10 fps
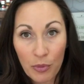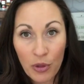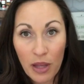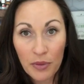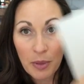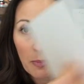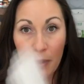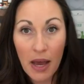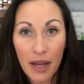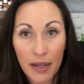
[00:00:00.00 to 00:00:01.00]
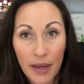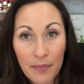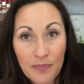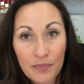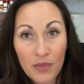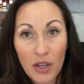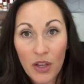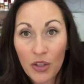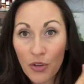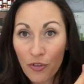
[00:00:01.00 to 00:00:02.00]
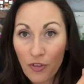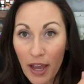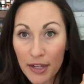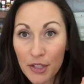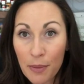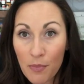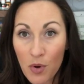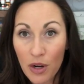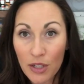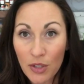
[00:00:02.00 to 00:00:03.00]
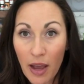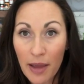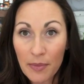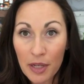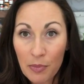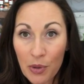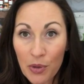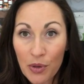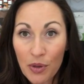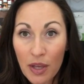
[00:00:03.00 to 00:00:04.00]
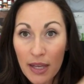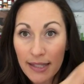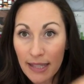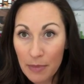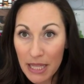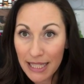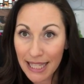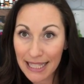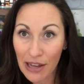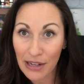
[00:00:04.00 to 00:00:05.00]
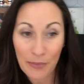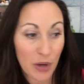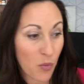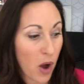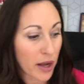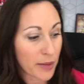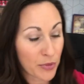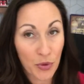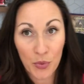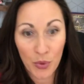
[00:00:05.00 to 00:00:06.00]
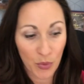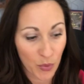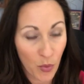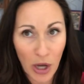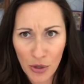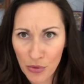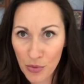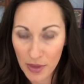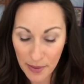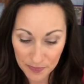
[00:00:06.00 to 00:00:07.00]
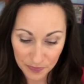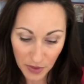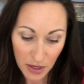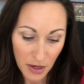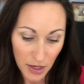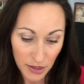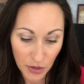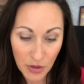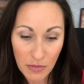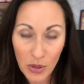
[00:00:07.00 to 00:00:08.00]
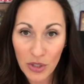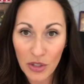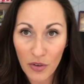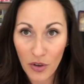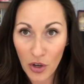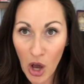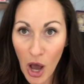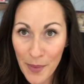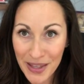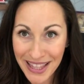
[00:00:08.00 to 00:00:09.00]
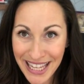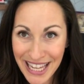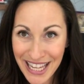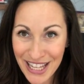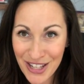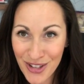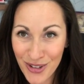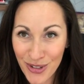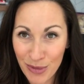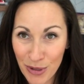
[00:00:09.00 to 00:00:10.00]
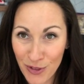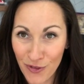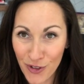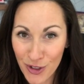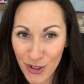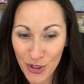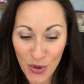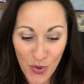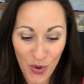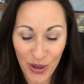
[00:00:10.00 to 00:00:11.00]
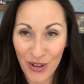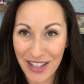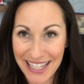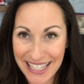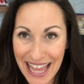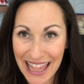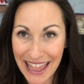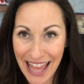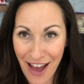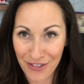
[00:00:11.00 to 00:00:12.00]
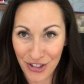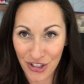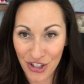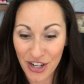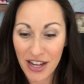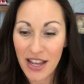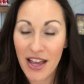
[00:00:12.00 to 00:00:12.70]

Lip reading: you pull out the bottom, you'll find more. So I'm gonna pull some of these things out. I'm gonna walk you through them. So the most commonly used, most versatile oil is lavender.